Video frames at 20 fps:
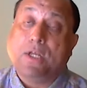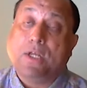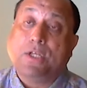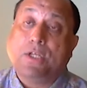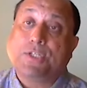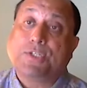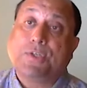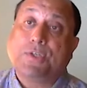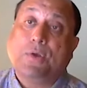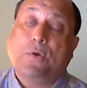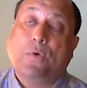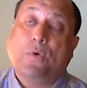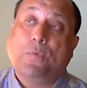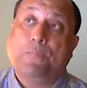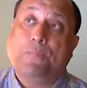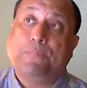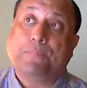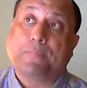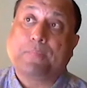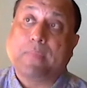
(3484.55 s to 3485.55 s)

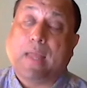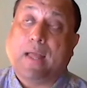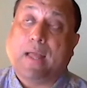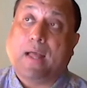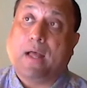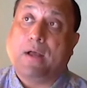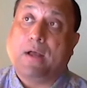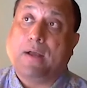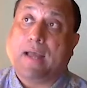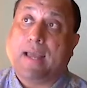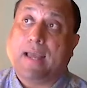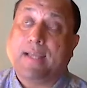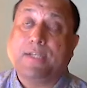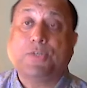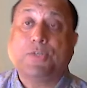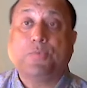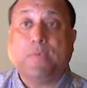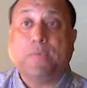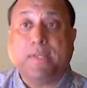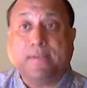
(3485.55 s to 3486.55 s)
So, and
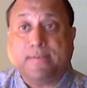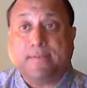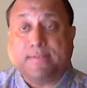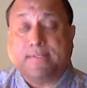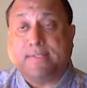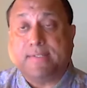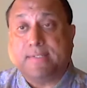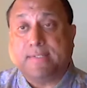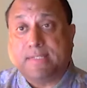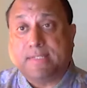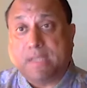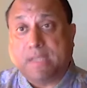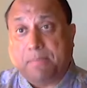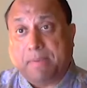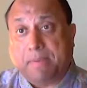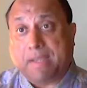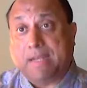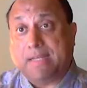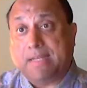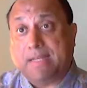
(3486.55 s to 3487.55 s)
we
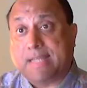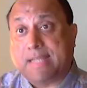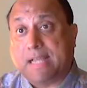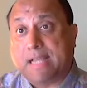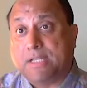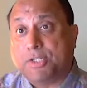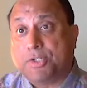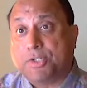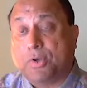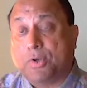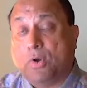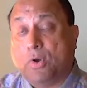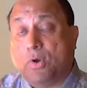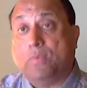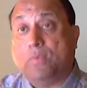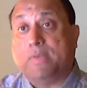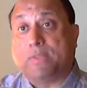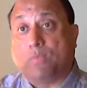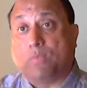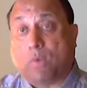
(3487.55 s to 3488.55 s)
typically tend to go
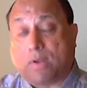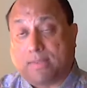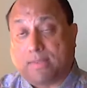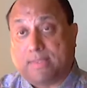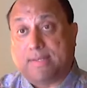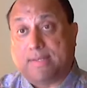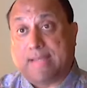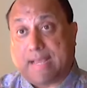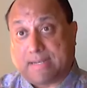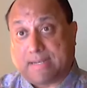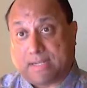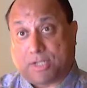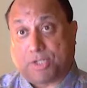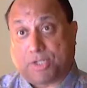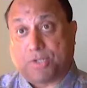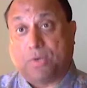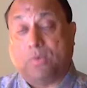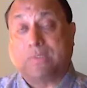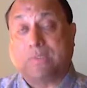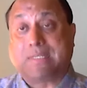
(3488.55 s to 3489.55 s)
with what the data
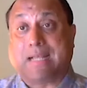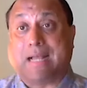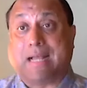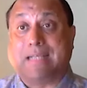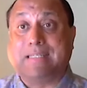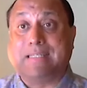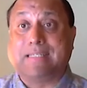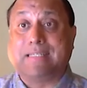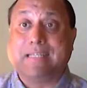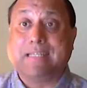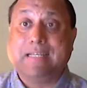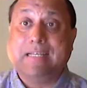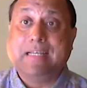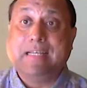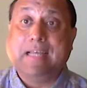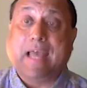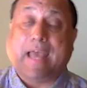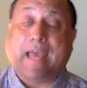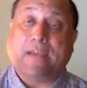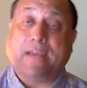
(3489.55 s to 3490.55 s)
shows us,
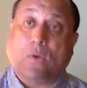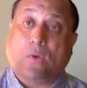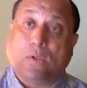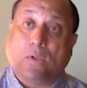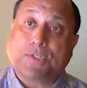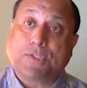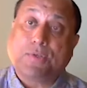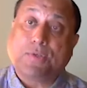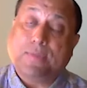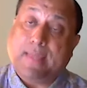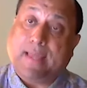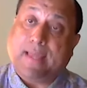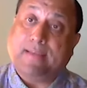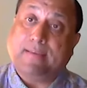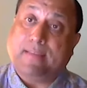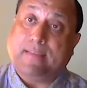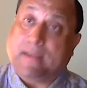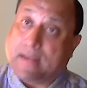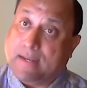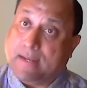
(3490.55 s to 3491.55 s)
and also then
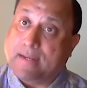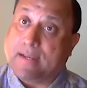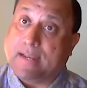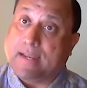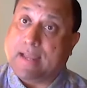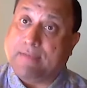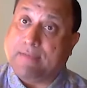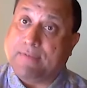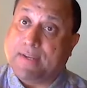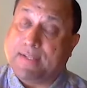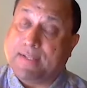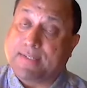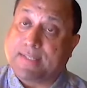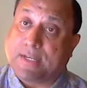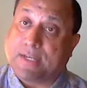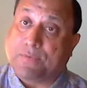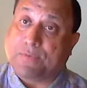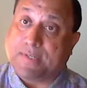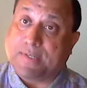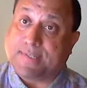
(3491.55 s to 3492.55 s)
the clinical evidence
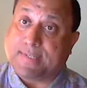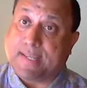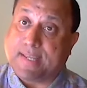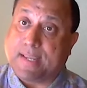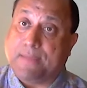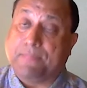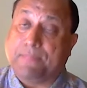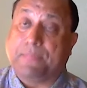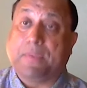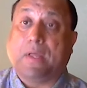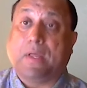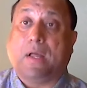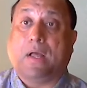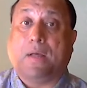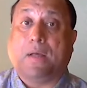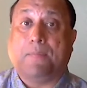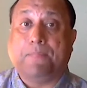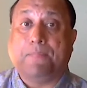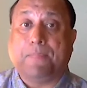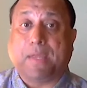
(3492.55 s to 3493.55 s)
that we see
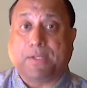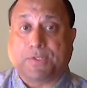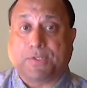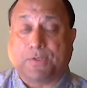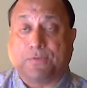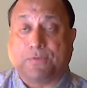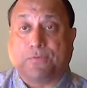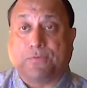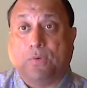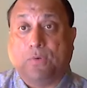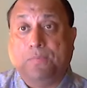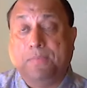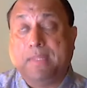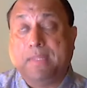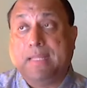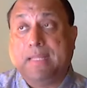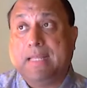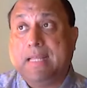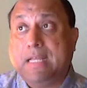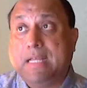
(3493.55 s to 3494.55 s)
and so forth.
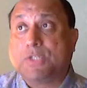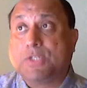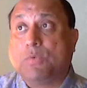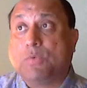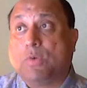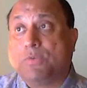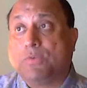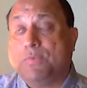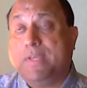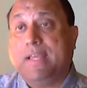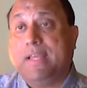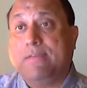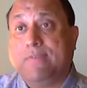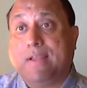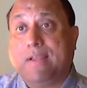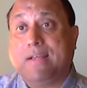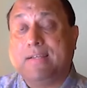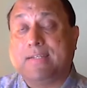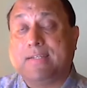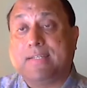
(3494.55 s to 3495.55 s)
So what we have
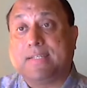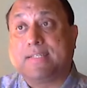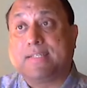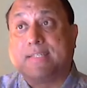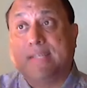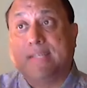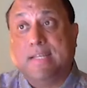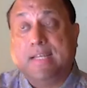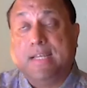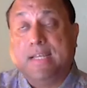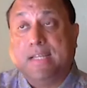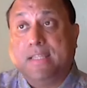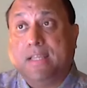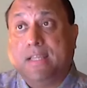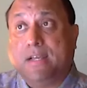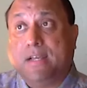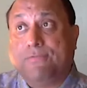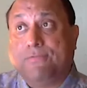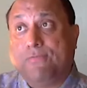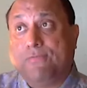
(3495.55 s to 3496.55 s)
learned is
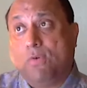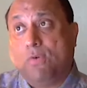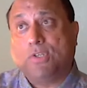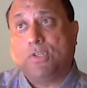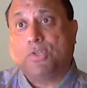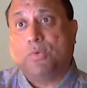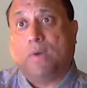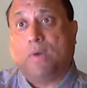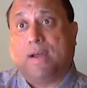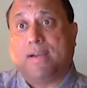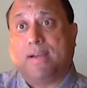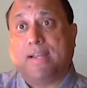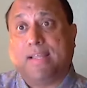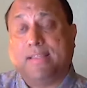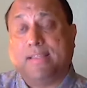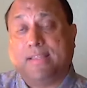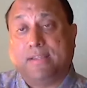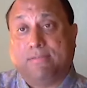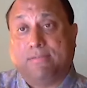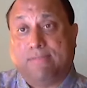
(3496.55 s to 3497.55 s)
the folks who are
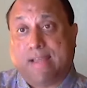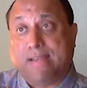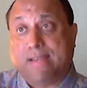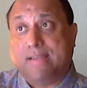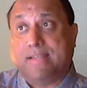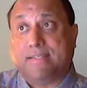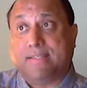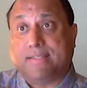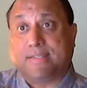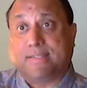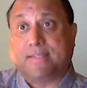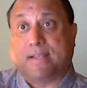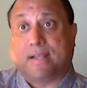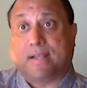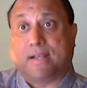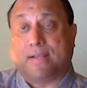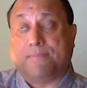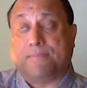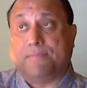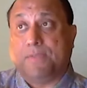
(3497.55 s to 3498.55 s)
in the
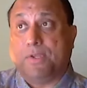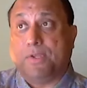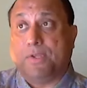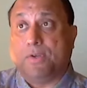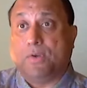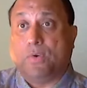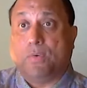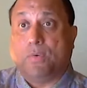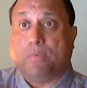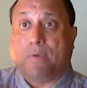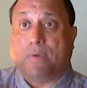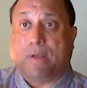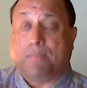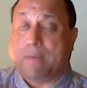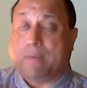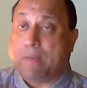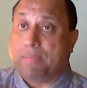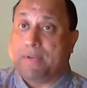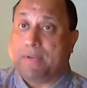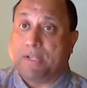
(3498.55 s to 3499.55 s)
wellness, you know,
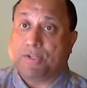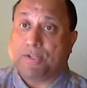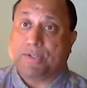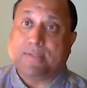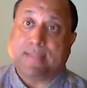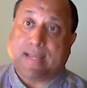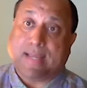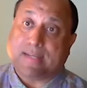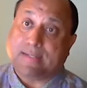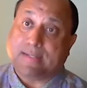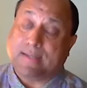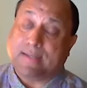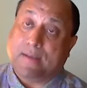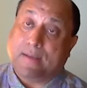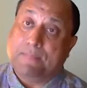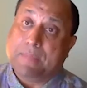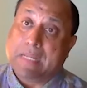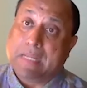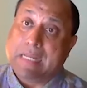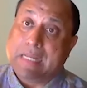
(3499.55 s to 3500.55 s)
population that
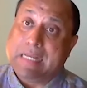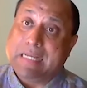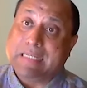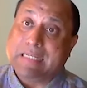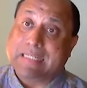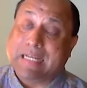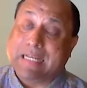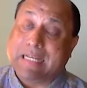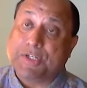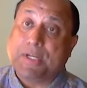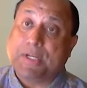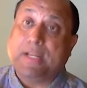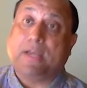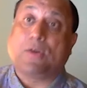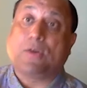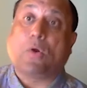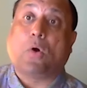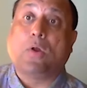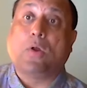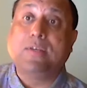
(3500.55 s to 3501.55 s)
essentially
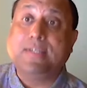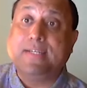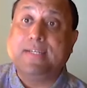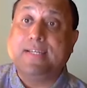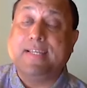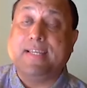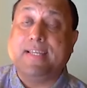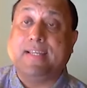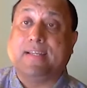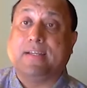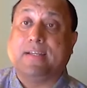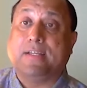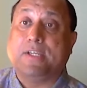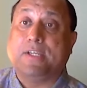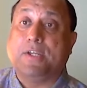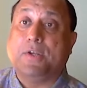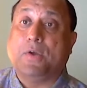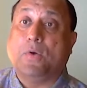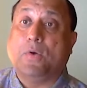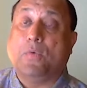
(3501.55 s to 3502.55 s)
are already, you
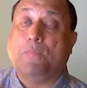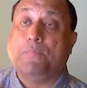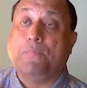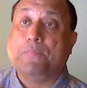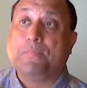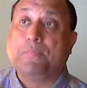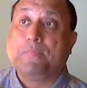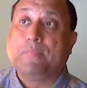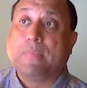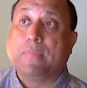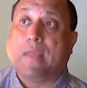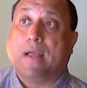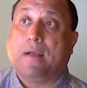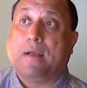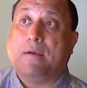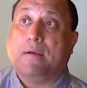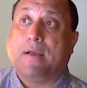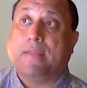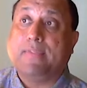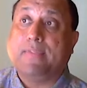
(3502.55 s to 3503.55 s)
know,
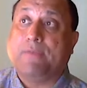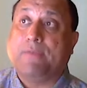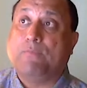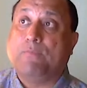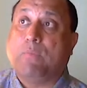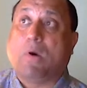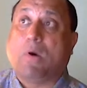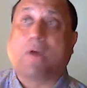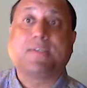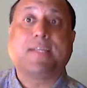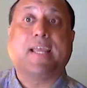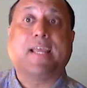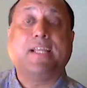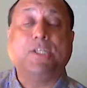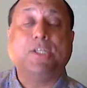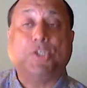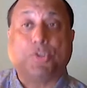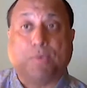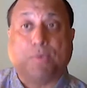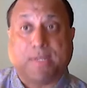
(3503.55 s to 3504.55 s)
they're bought
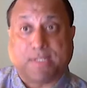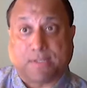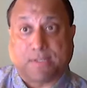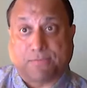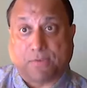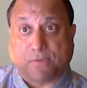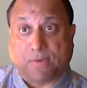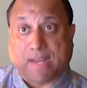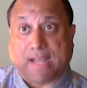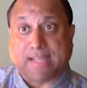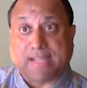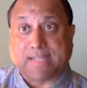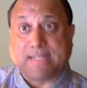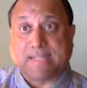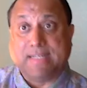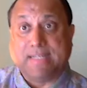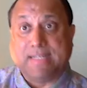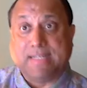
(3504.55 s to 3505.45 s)
into it, if you like.